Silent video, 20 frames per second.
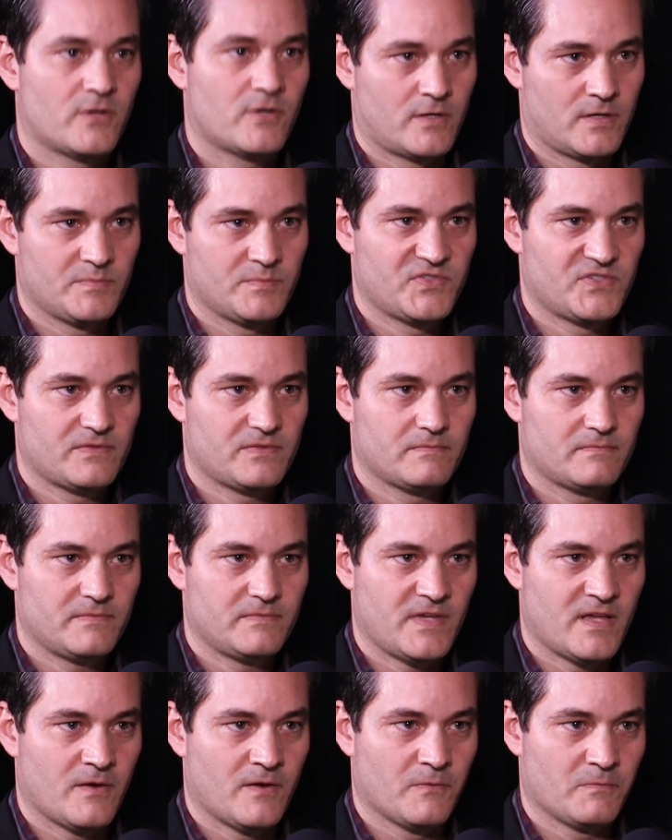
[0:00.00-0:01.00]
herbs,
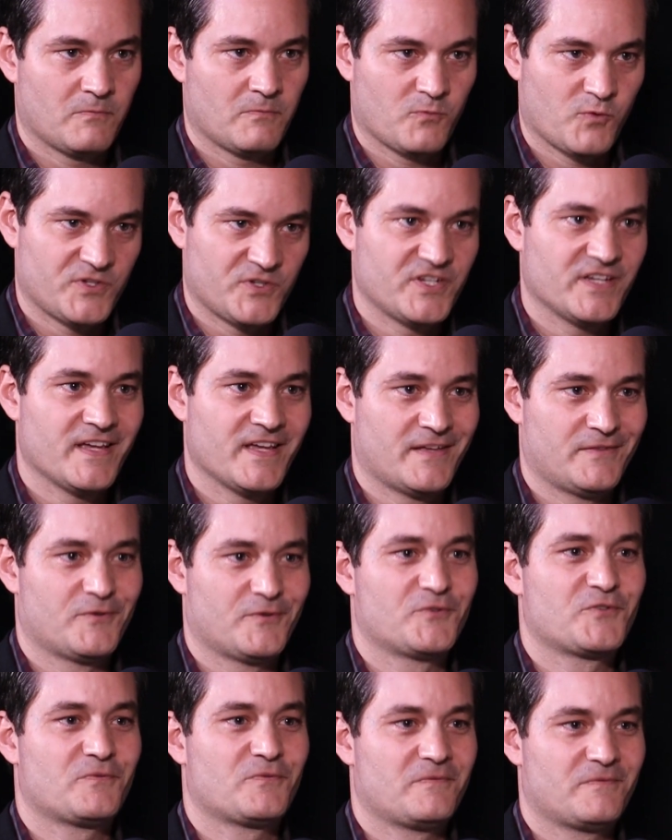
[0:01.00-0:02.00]
which again,
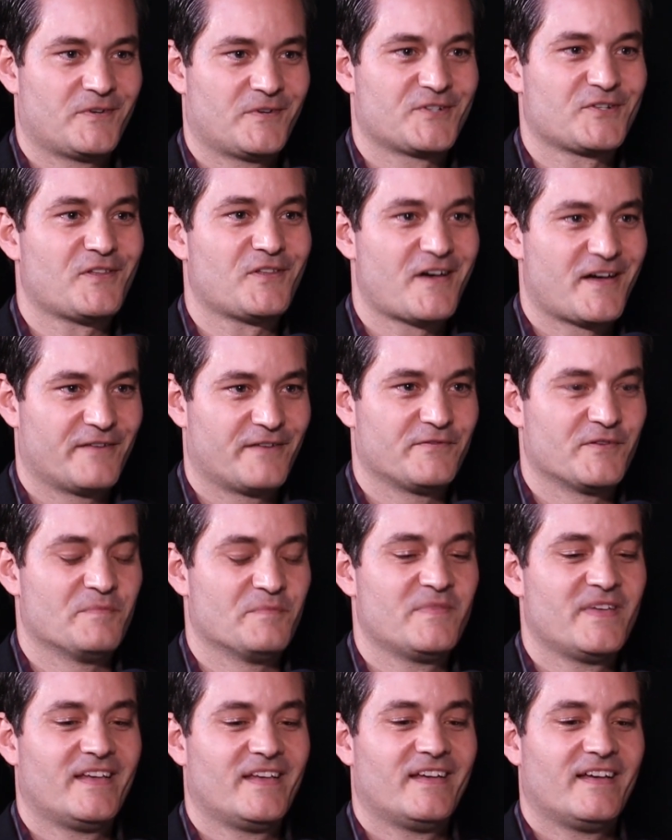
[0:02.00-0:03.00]
there's a lot of them.